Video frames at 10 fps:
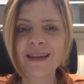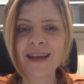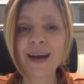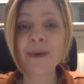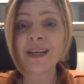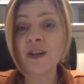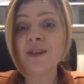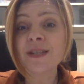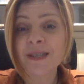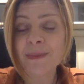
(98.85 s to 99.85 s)
how I'd
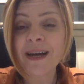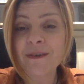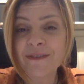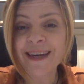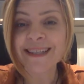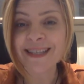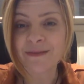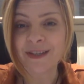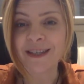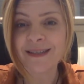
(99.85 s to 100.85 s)
lost my
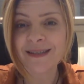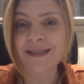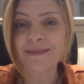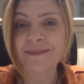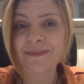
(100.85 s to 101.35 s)
effectiveness.